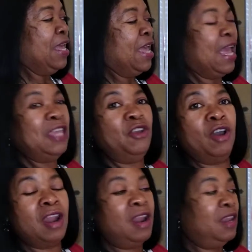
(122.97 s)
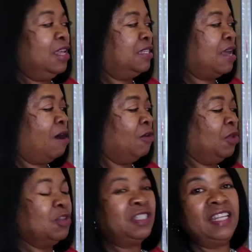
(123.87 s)
And you're going to list
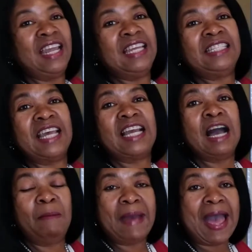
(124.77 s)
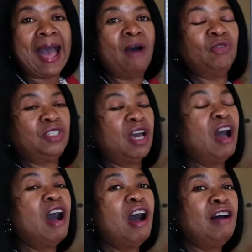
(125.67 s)
all those things that come out
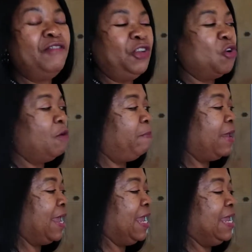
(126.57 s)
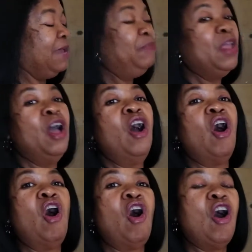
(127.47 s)
of your pay
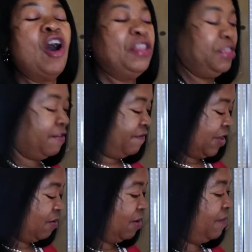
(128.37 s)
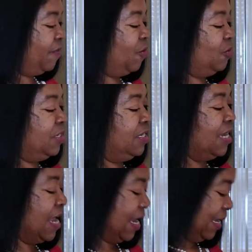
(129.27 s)
on the very first
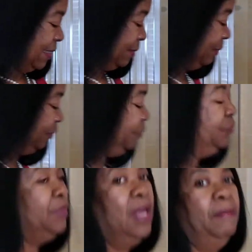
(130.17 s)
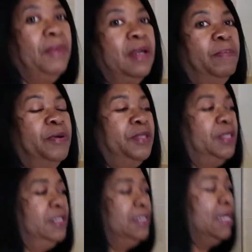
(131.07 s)
day. I'm going to put
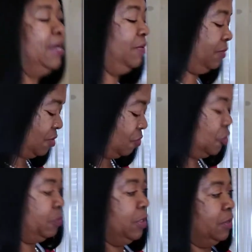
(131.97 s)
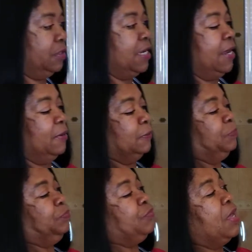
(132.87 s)
this down, those bills down.
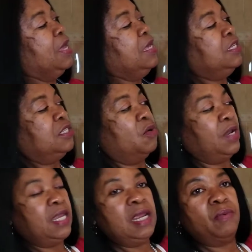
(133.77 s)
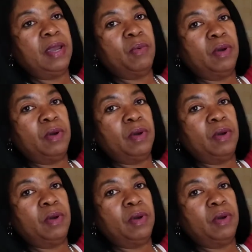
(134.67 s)
So anyway,